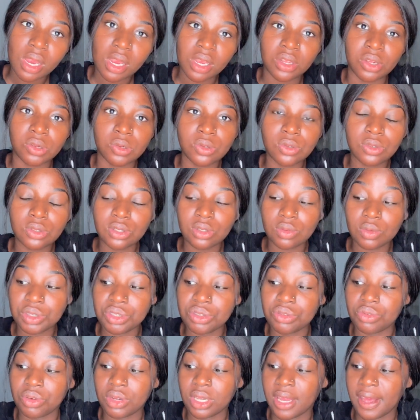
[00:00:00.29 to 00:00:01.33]
You know those
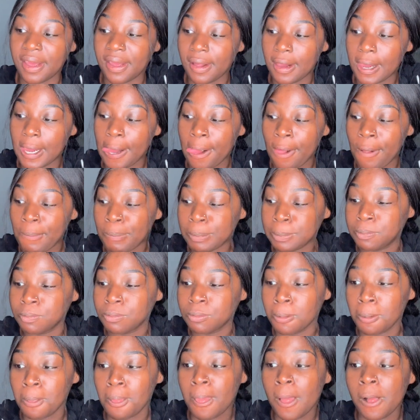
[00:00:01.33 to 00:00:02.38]
ones where like
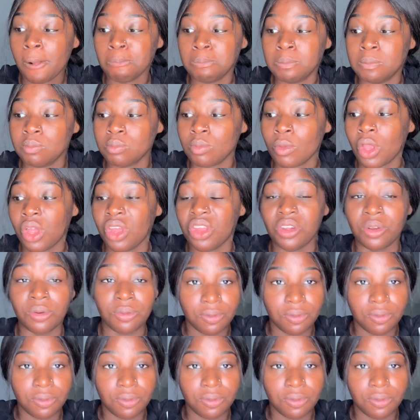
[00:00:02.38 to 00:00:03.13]
you're